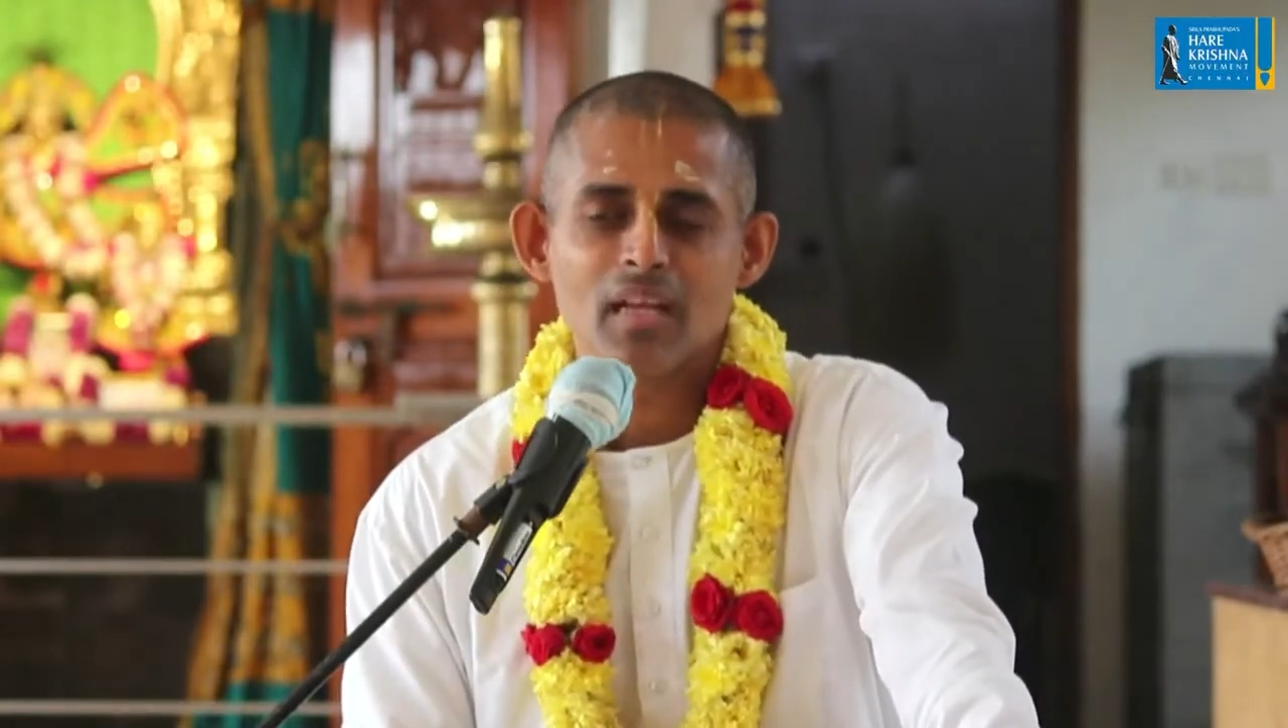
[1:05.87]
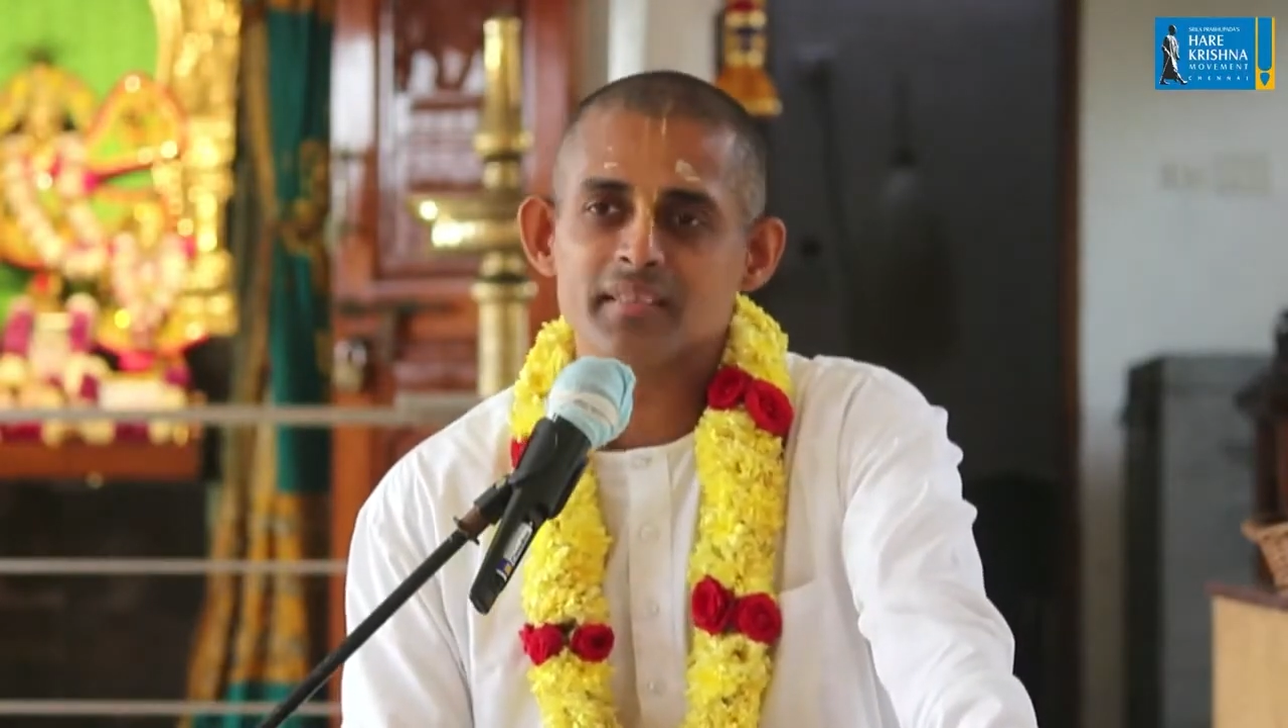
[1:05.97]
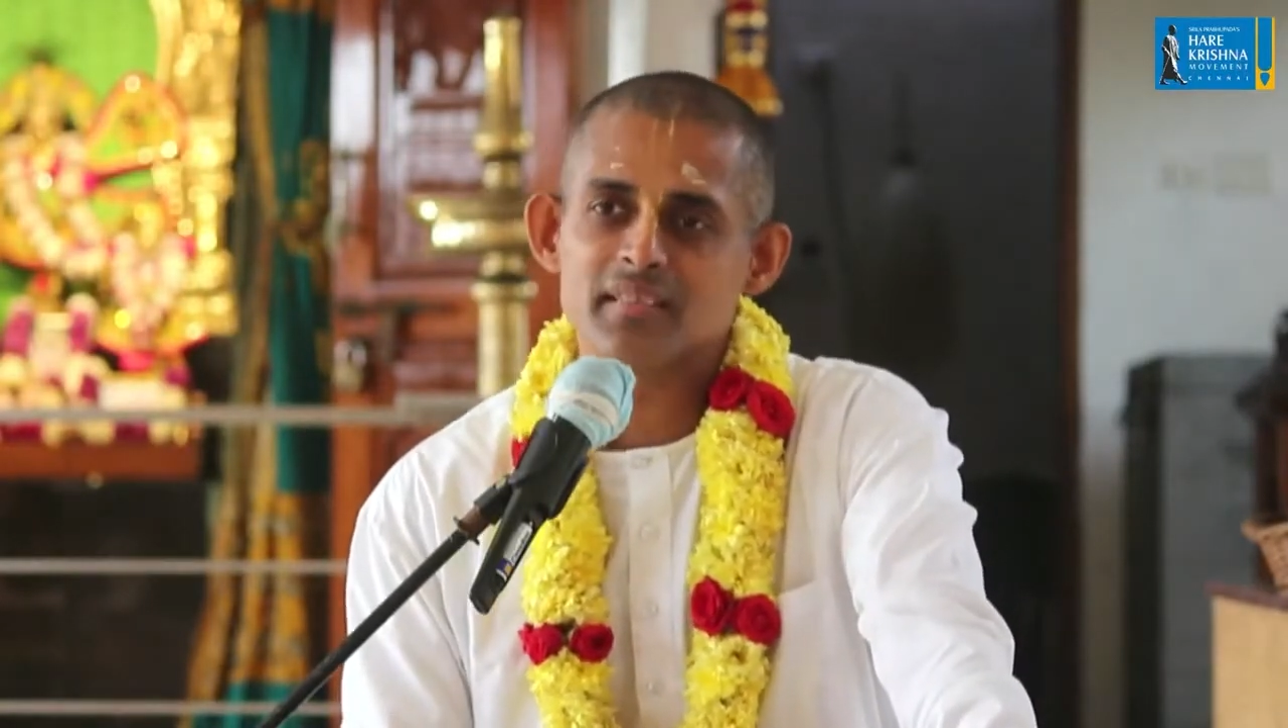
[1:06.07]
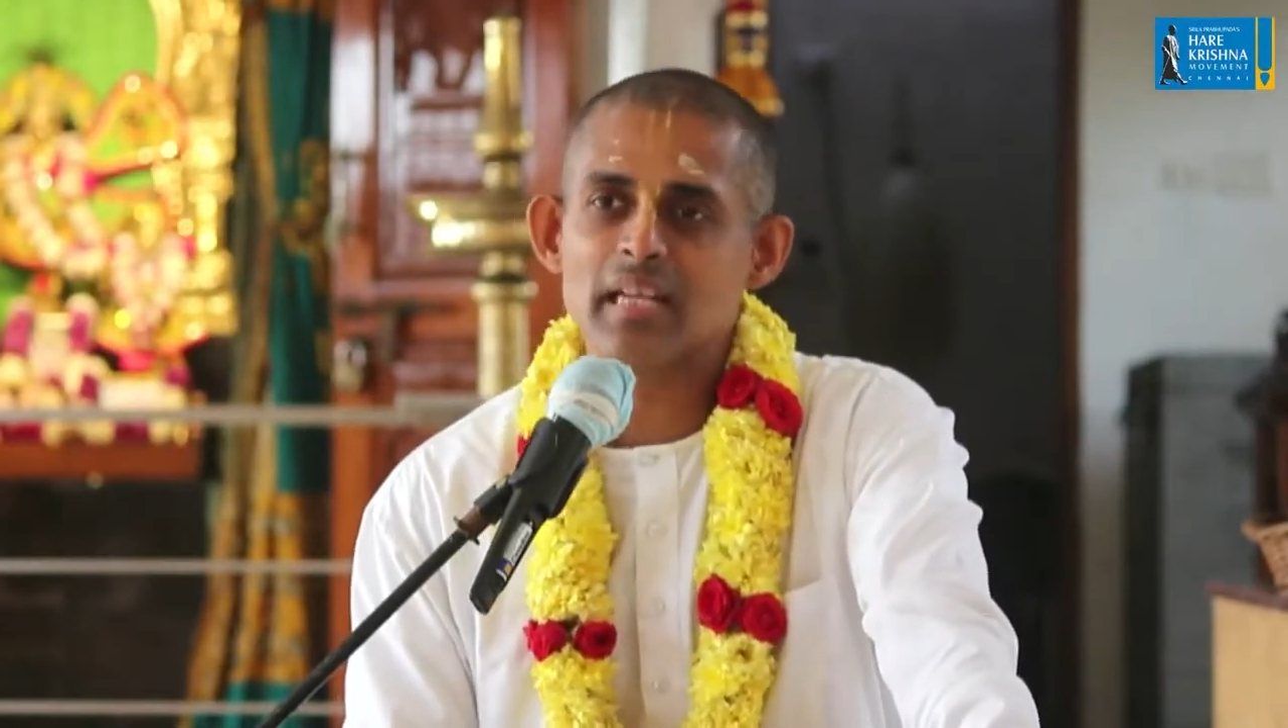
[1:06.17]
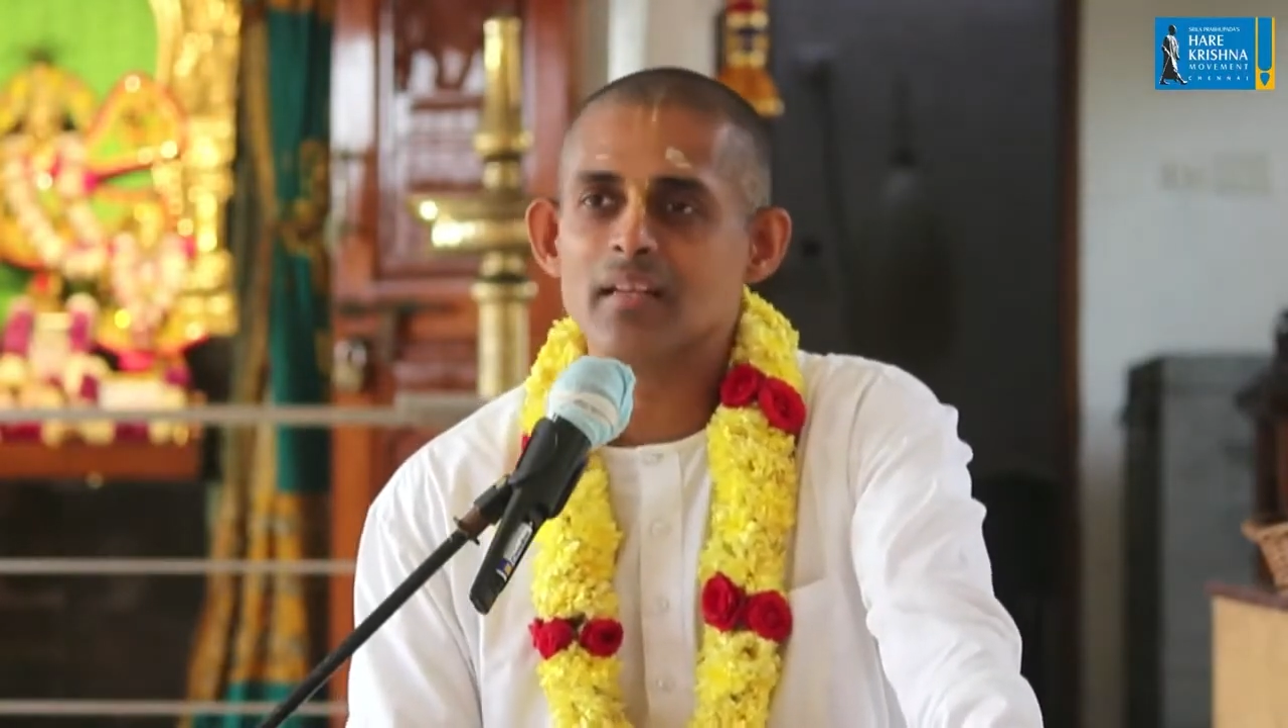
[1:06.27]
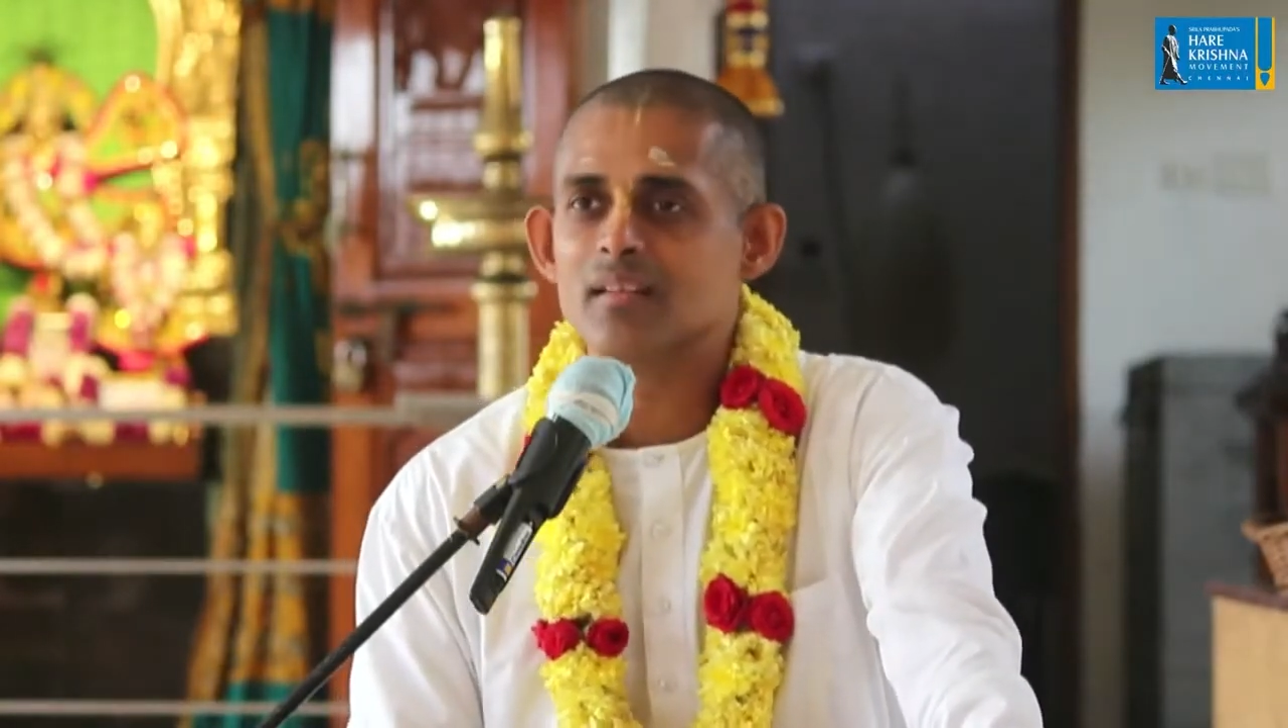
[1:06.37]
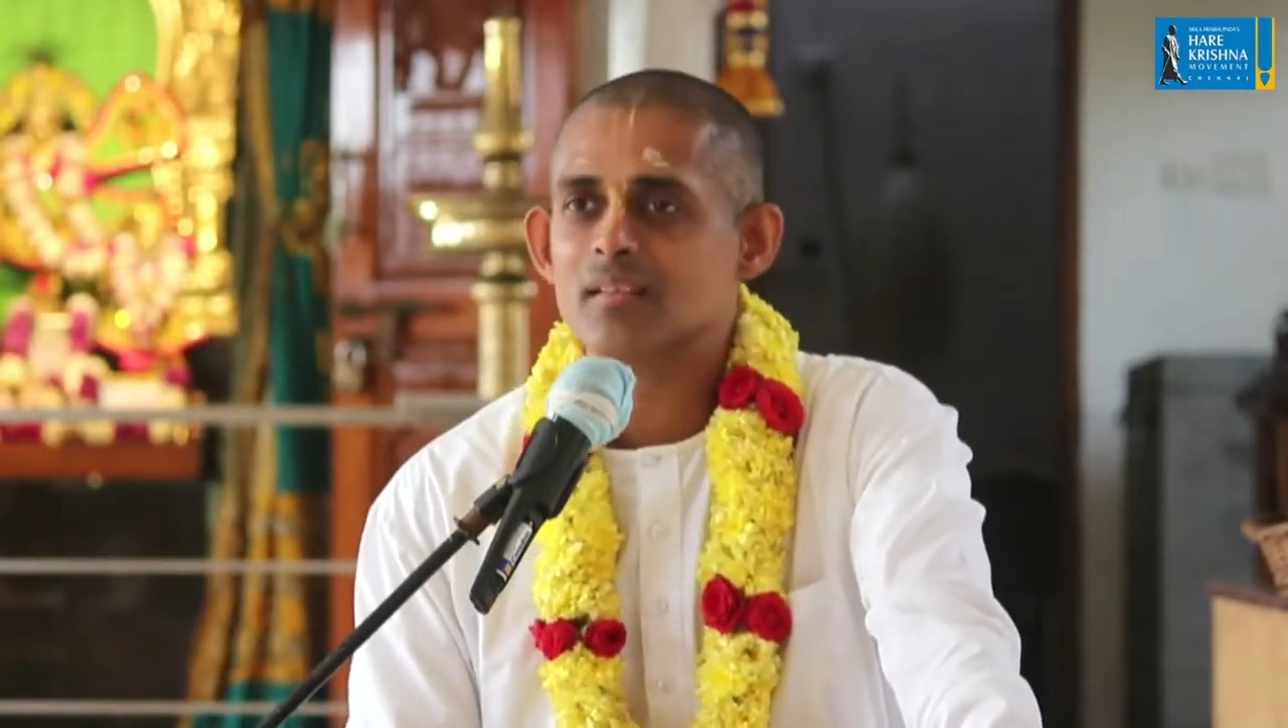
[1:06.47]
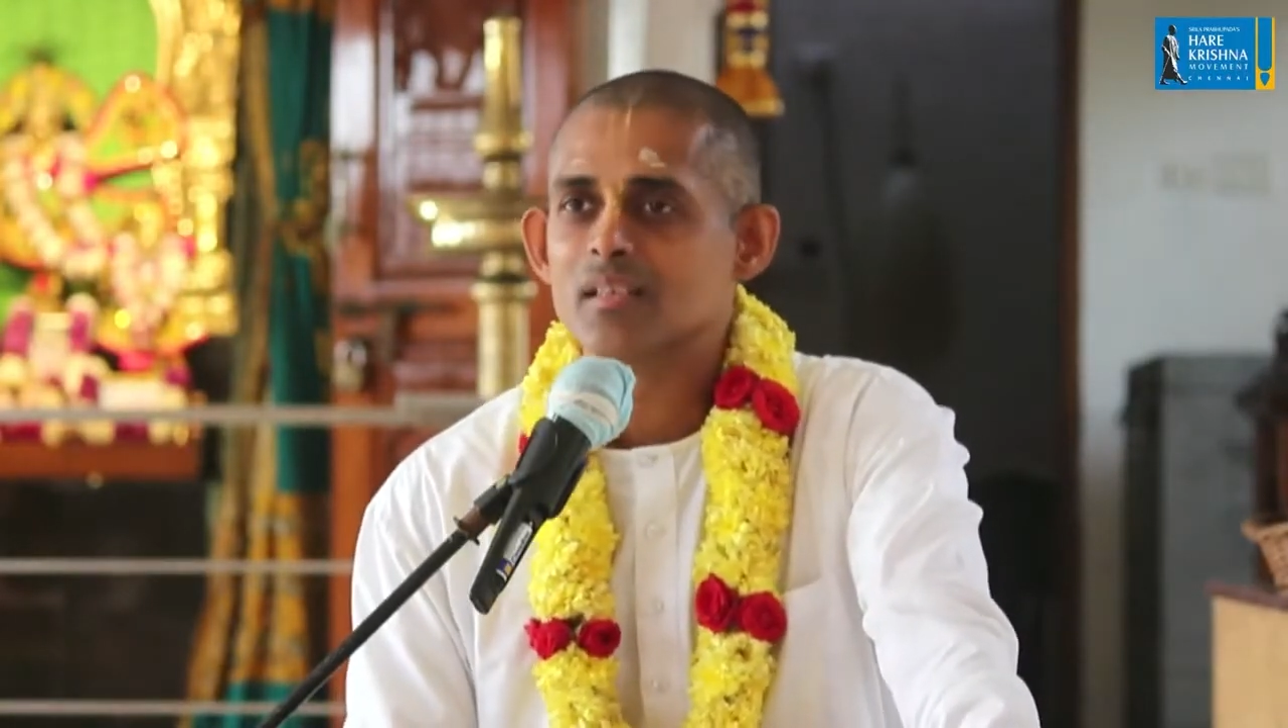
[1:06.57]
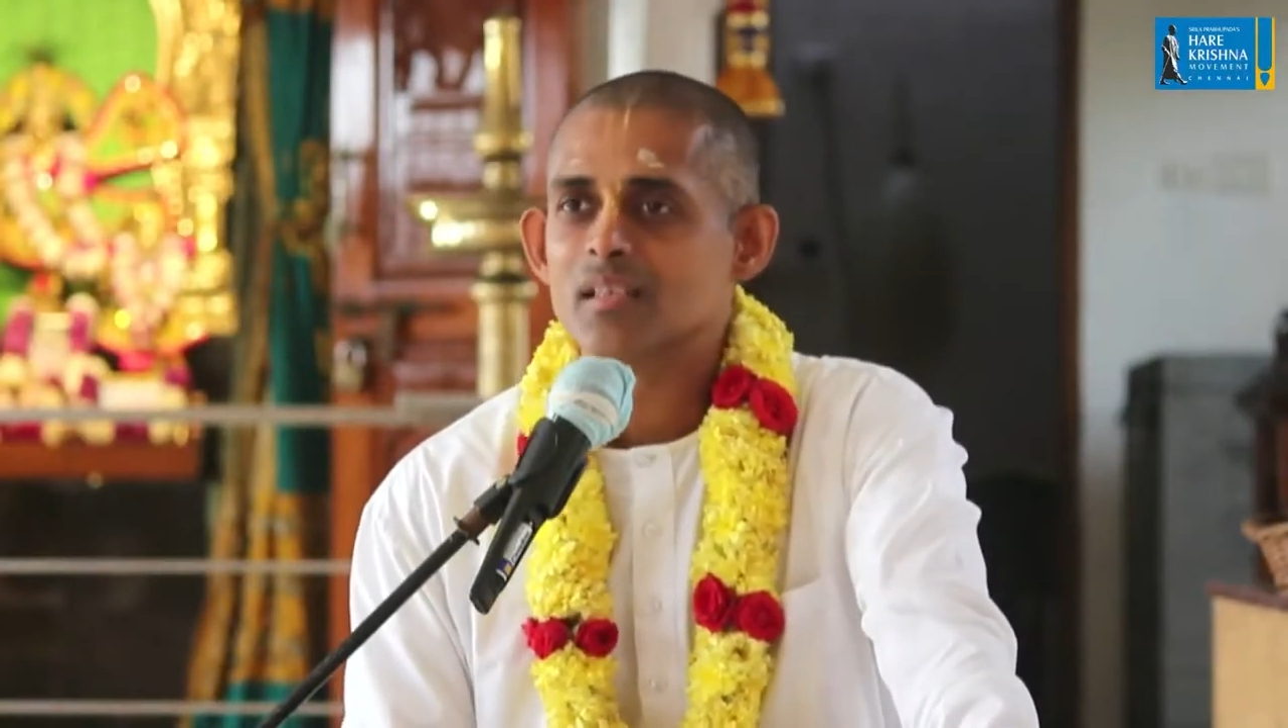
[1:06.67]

And still,